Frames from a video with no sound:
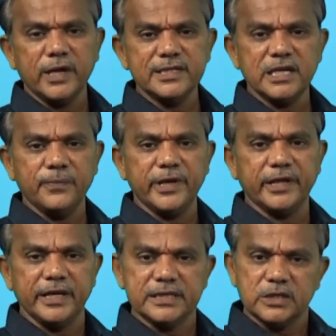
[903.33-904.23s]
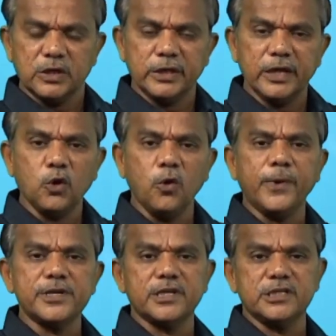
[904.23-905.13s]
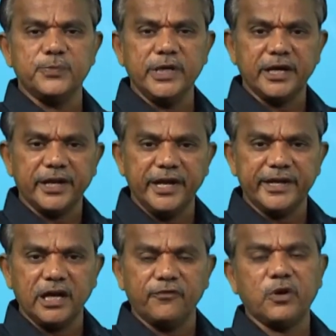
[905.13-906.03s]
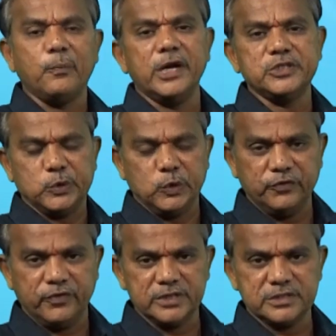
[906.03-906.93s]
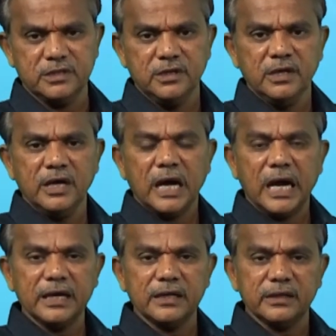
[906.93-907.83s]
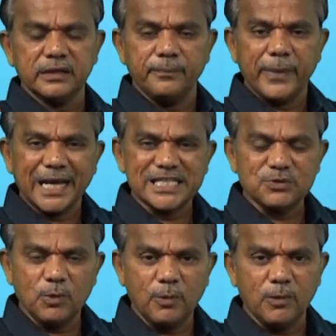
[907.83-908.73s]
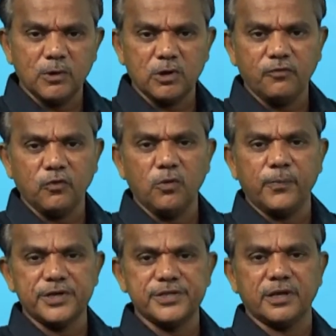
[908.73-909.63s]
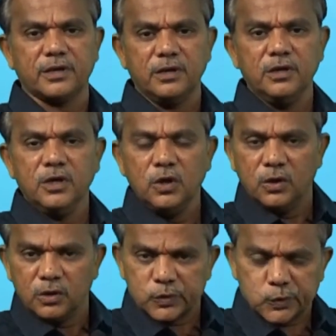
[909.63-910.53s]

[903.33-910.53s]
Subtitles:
So, what is happening is a low pressure is being created after March 21st, and the maximum amount of low pressure